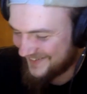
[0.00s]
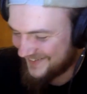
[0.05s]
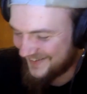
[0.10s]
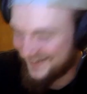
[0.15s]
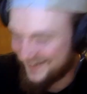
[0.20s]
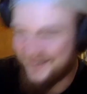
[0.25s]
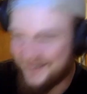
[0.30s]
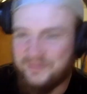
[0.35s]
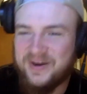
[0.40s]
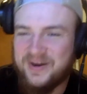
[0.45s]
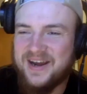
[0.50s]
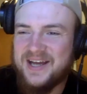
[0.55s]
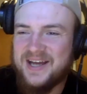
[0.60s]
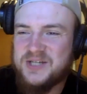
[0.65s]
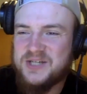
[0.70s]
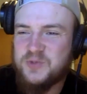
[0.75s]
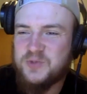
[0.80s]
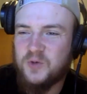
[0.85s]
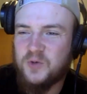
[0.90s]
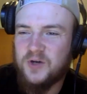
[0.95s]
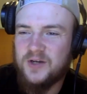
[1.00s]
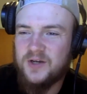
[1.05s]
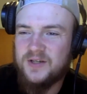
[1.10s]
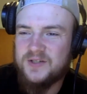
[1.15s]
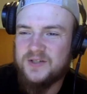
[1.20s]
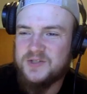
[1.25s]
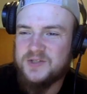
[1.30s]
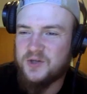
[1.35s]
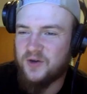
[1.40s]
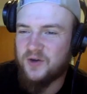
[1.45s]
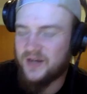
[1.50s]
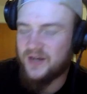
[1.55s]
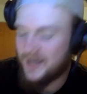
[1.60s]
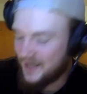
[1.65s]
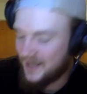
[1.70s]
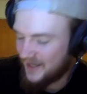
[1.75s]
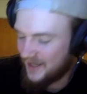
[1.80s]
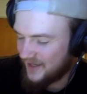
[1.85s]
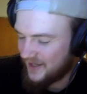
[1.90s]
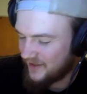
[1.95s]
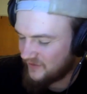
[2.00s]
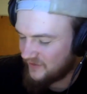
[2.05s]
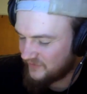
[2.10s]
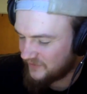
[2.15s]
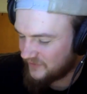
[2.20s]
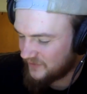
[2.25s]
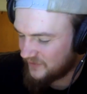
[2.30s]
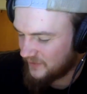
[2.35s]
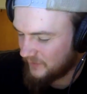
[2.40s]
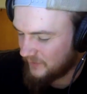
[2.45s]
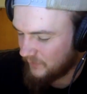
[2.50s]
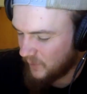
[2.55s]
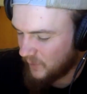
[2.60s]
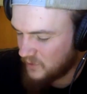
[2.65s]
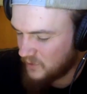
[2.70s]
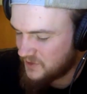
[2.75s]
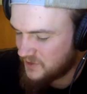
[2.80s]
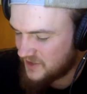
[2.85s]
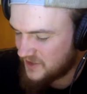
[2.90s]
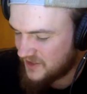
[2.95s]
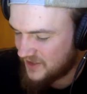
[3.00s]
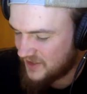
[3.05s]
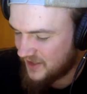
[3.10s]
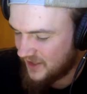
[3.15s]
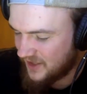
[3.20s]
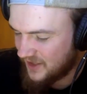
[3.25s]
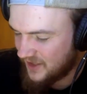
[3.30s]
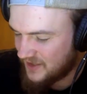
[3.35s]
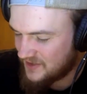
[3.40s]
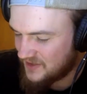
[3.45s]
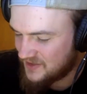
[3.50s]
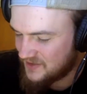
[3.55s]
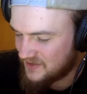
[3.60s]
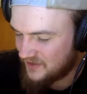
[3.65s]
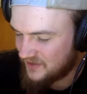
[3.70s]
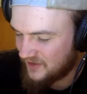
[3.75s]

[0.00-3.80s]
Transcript: My next one, so I kind of have most of these